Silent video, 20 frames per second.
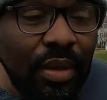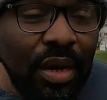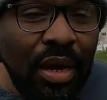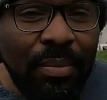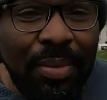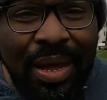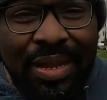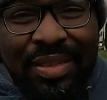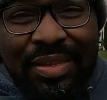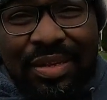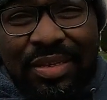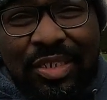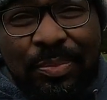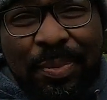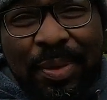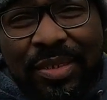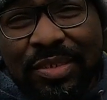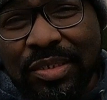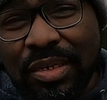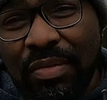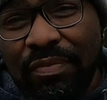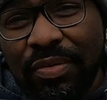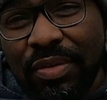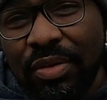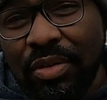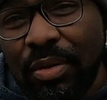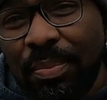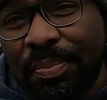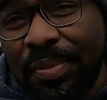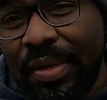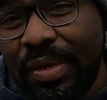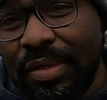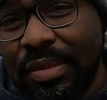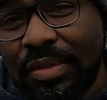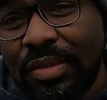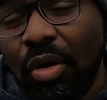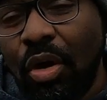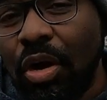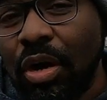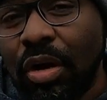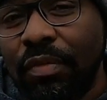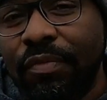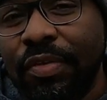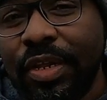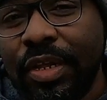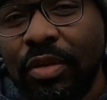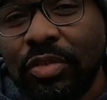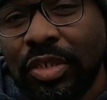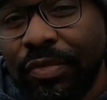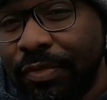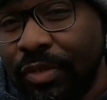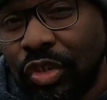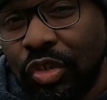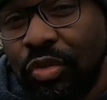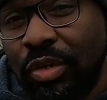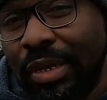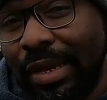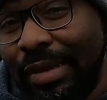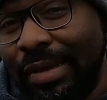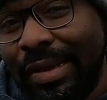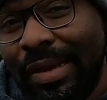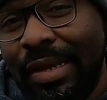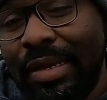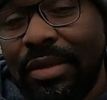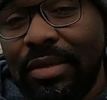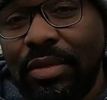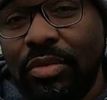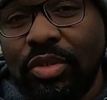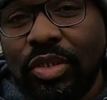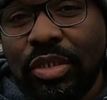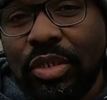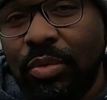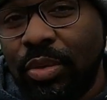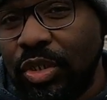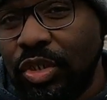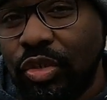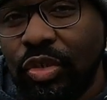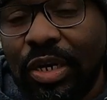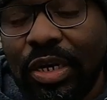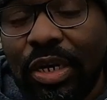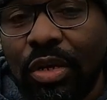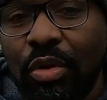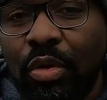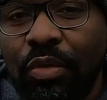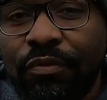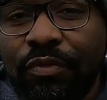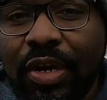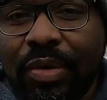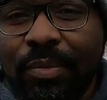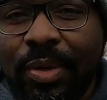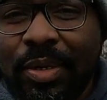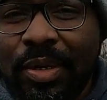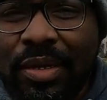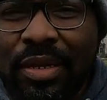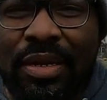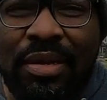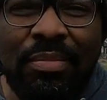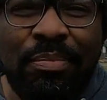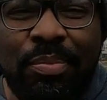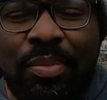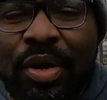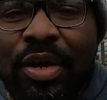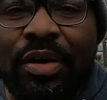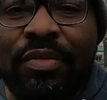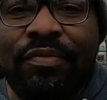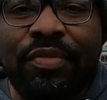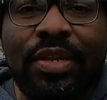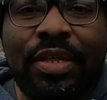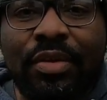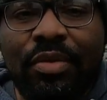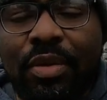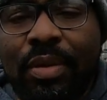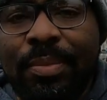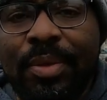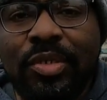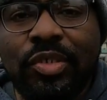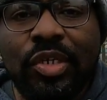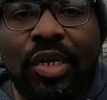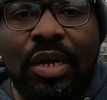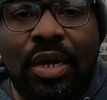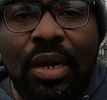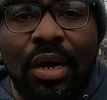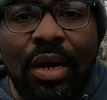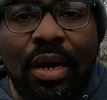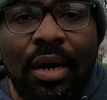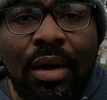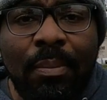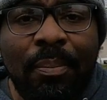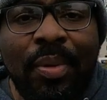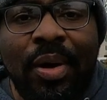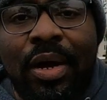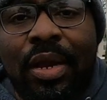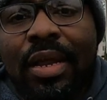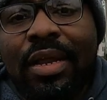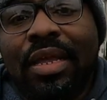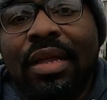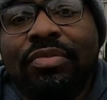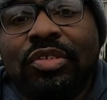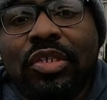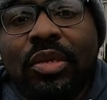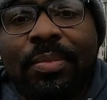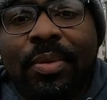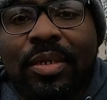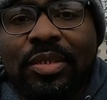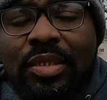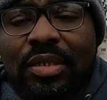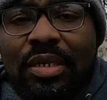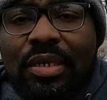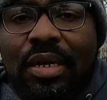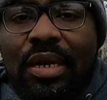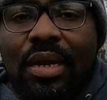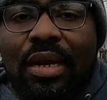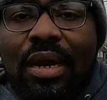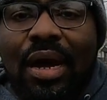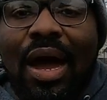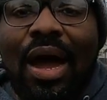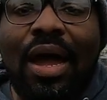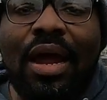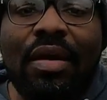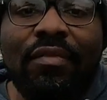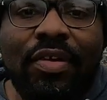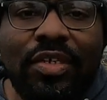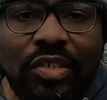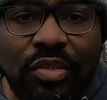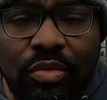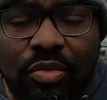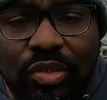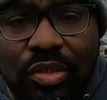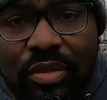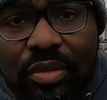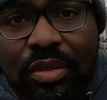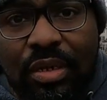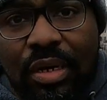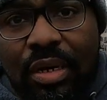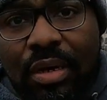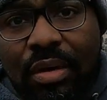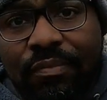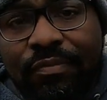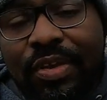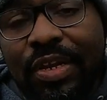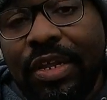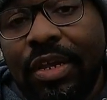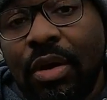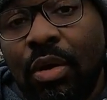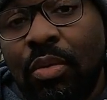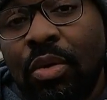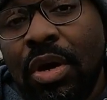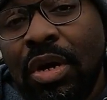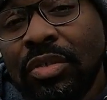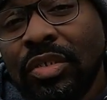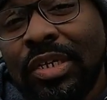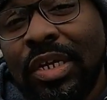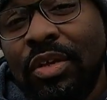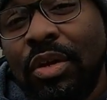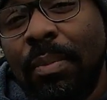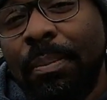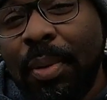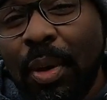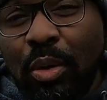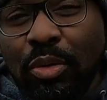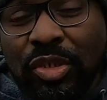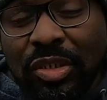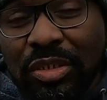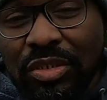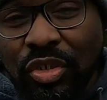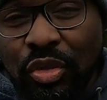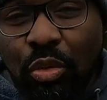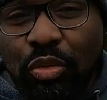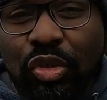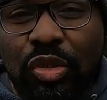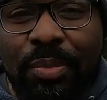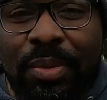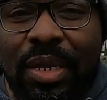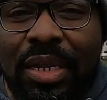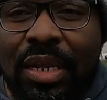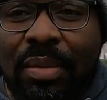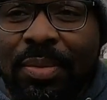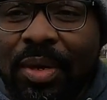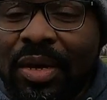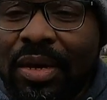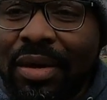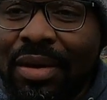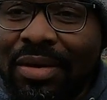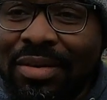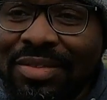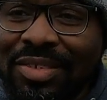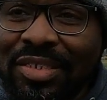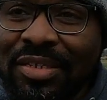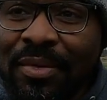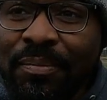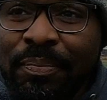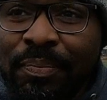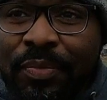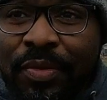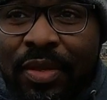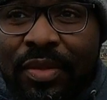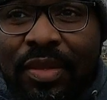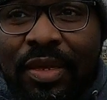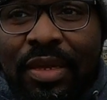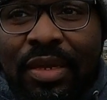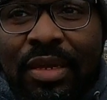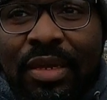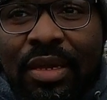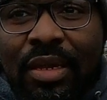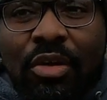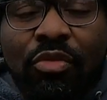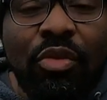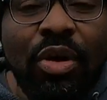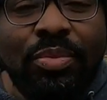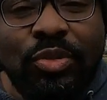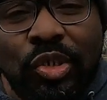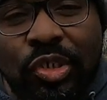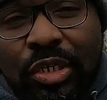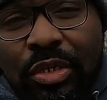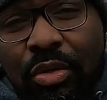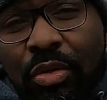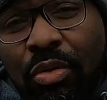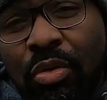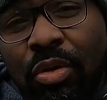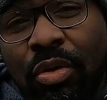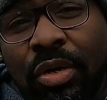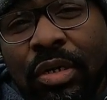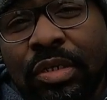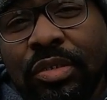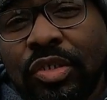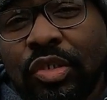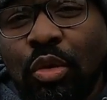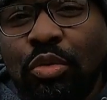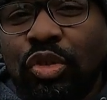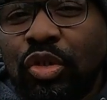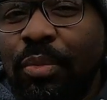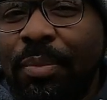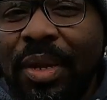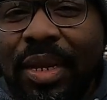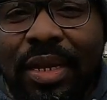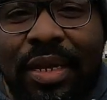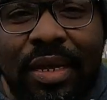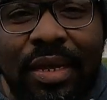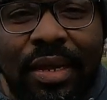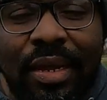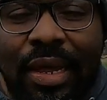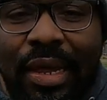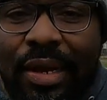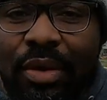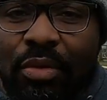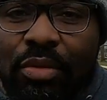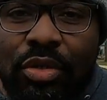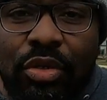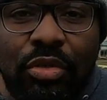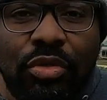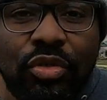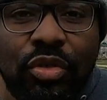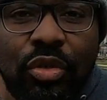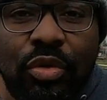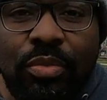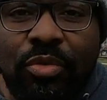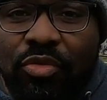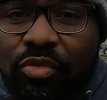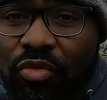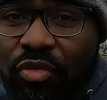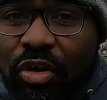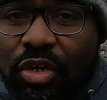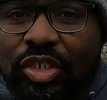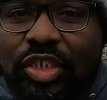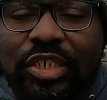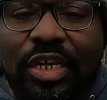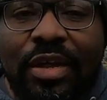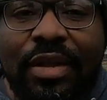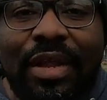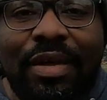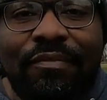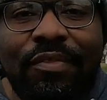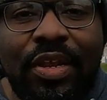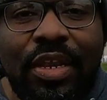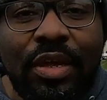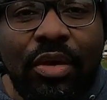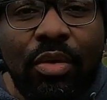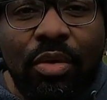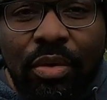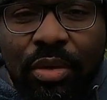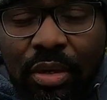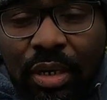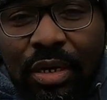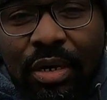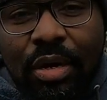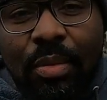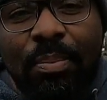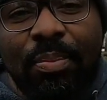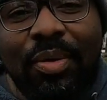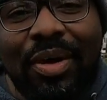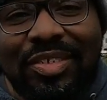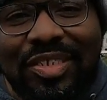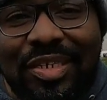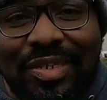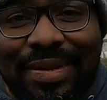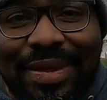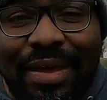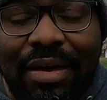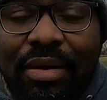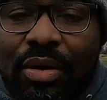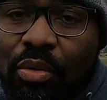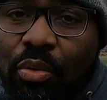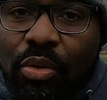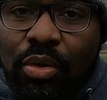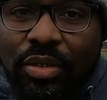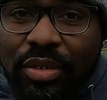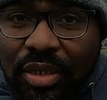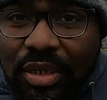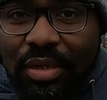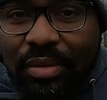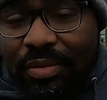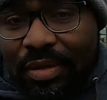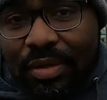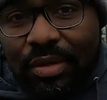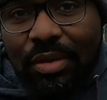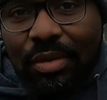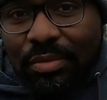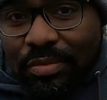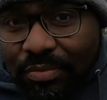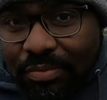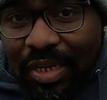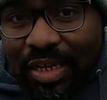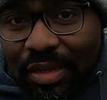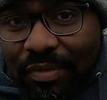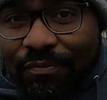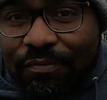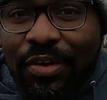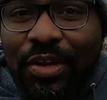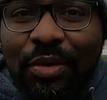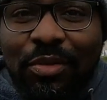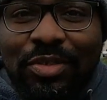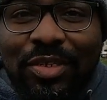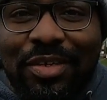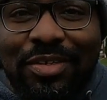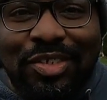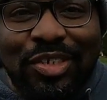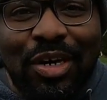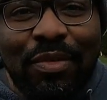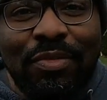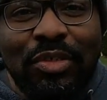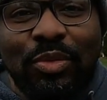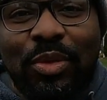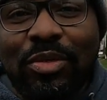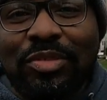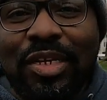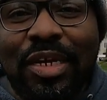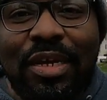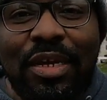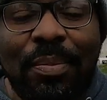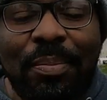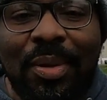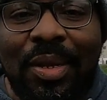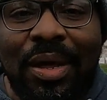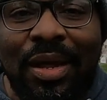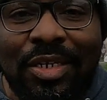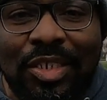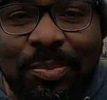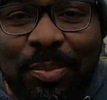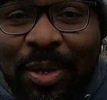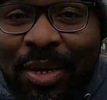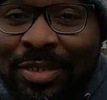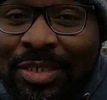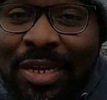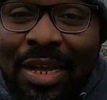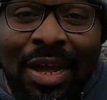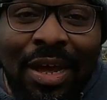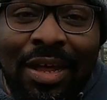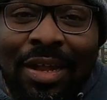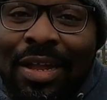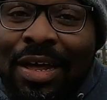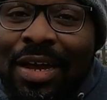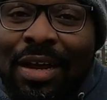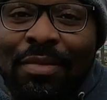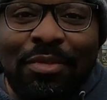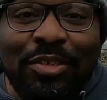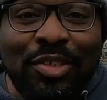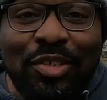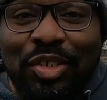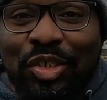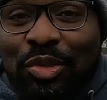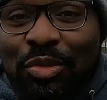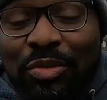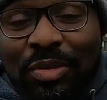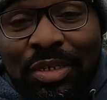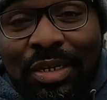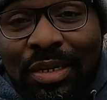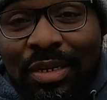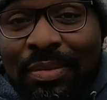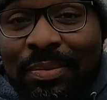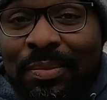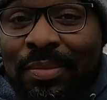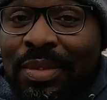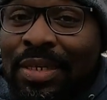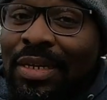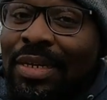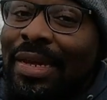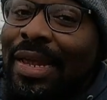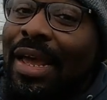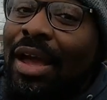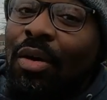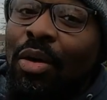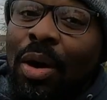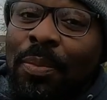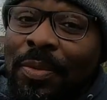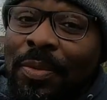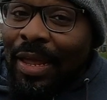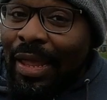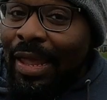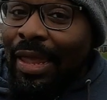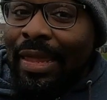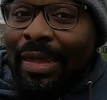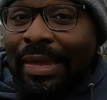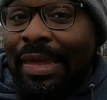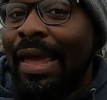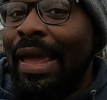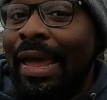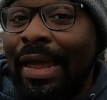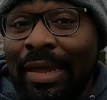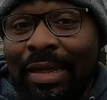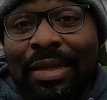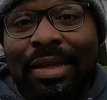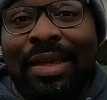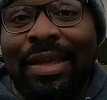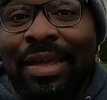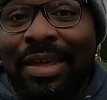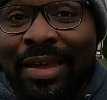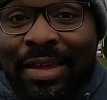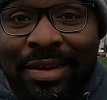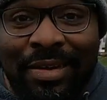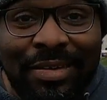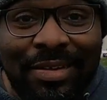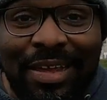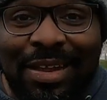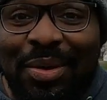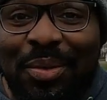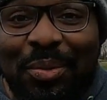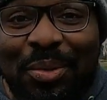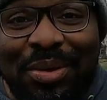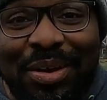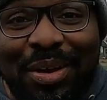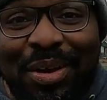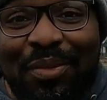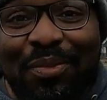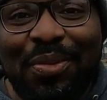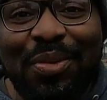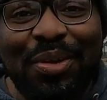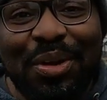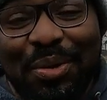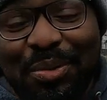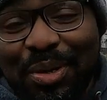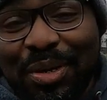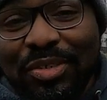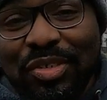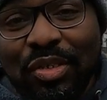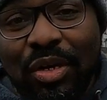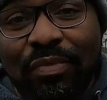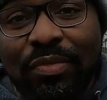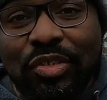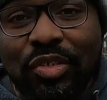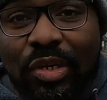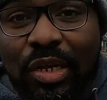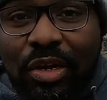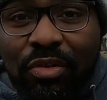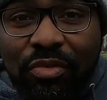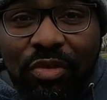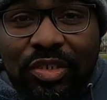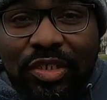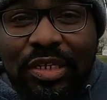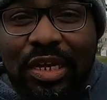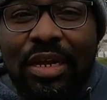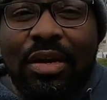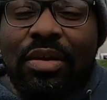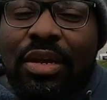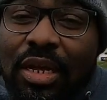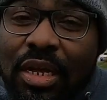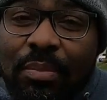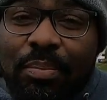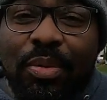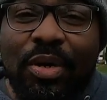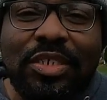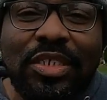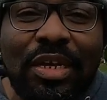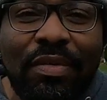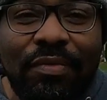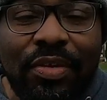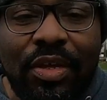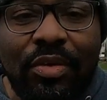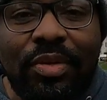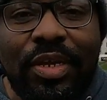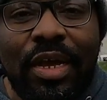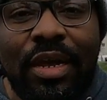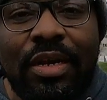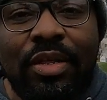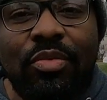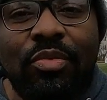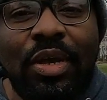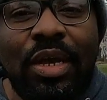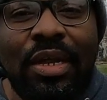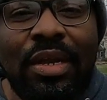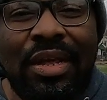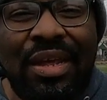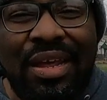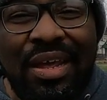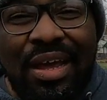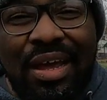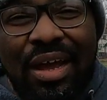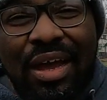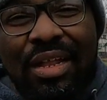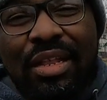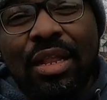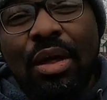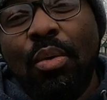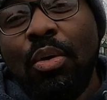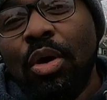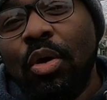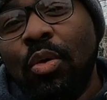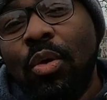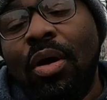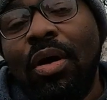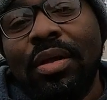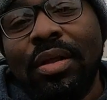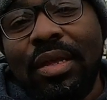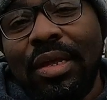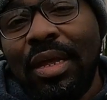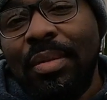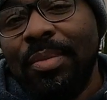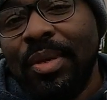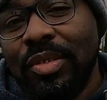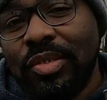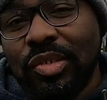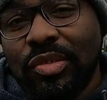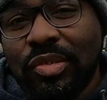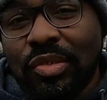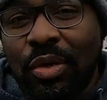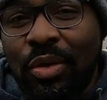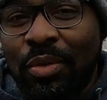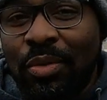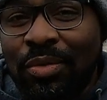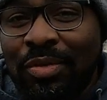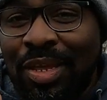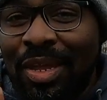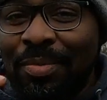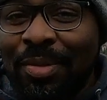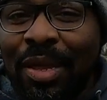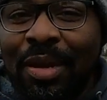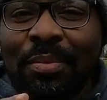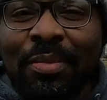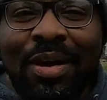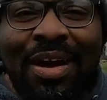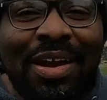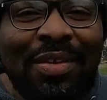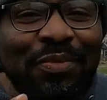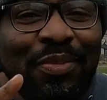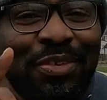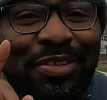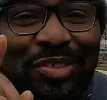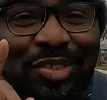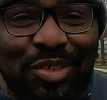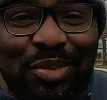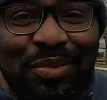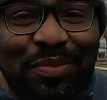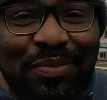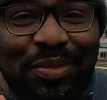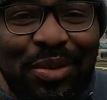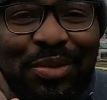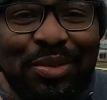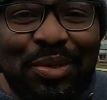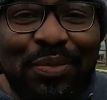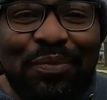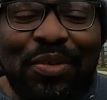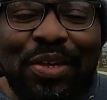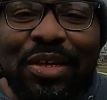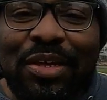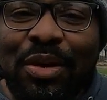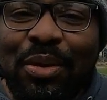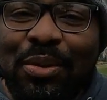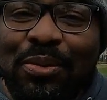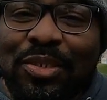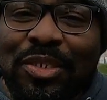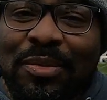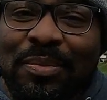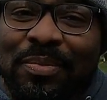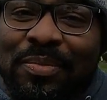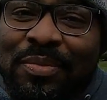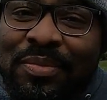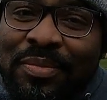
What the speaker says: At the expense of a little bit darker videos if you're shooting at night. Usually you want to shoot at a lower frame rate to get a brighter video image, but it gives you the ability to get a higher resolution video so that you can post it to social media, because the encryption on social media and on YouTube crush down that video and compress it down in order to give it, make it fit onto their servers without taking up a lot of space. A lot of us are shooting in now to 8K, and they don't want to overload their server, so they crush that or they compress that video down, and you get a lower quality image. So keep that in mind if you're shooting YouTube videos